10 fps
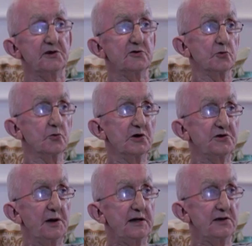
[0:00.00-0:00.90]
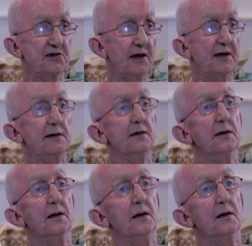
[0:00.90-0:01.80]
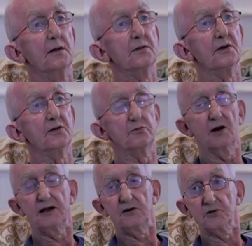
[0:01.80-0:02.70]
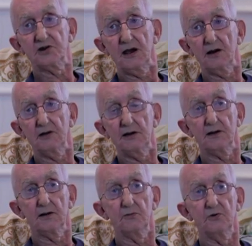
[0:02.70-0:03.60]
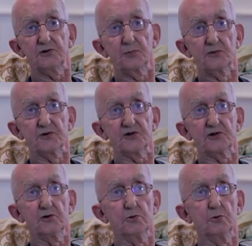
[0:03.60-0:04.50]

always maintained that the raid was carried out in response to